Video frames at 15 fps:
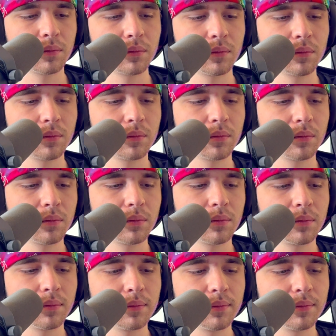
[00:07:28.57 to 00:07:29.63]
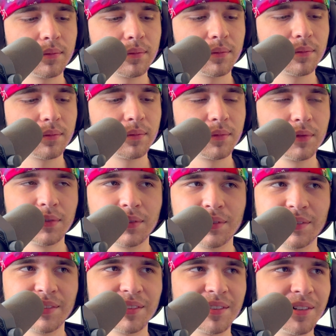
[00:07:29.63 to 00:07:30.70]
Kotori, and before I left,
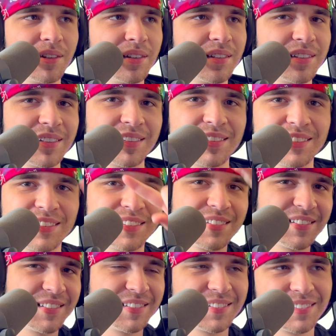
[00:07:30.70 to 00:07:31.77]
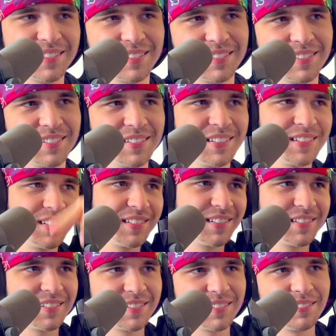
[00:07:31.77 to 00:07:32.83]
I gave you a brief kiss as a form of
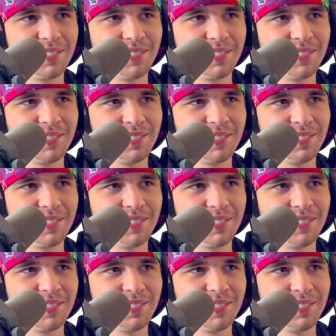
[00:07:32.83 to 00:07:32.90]
thanks.